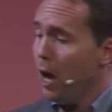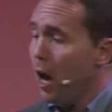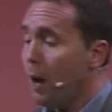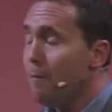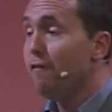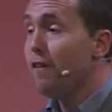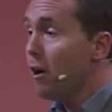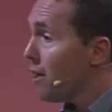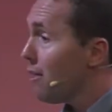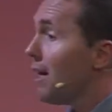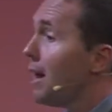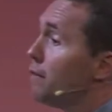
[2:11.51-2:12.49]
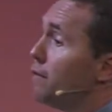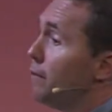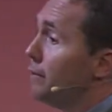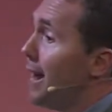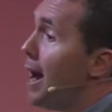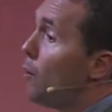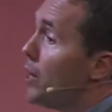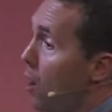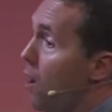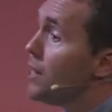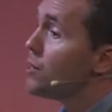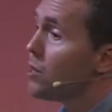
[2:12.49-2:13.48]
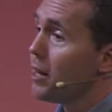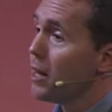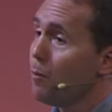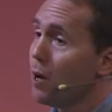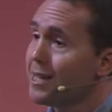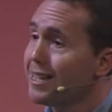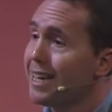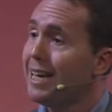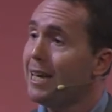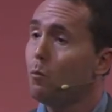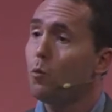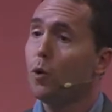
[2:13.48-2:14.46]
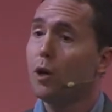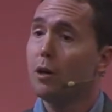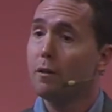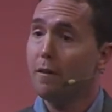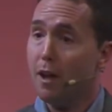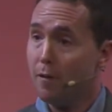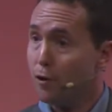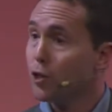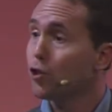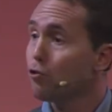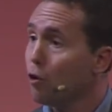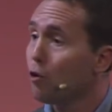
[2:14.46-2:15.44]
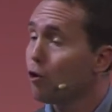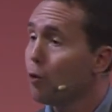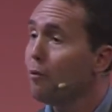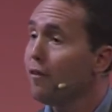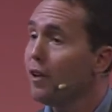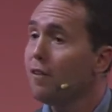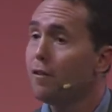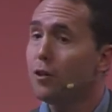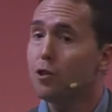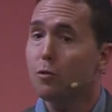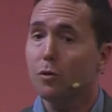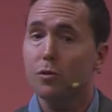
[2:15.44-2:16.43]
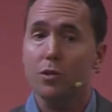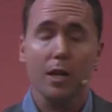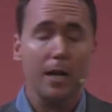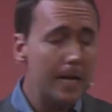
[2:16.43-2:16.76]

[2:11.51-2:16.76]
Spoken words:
I'm very thankful now in hindsight that my team were a very strong group of individuals.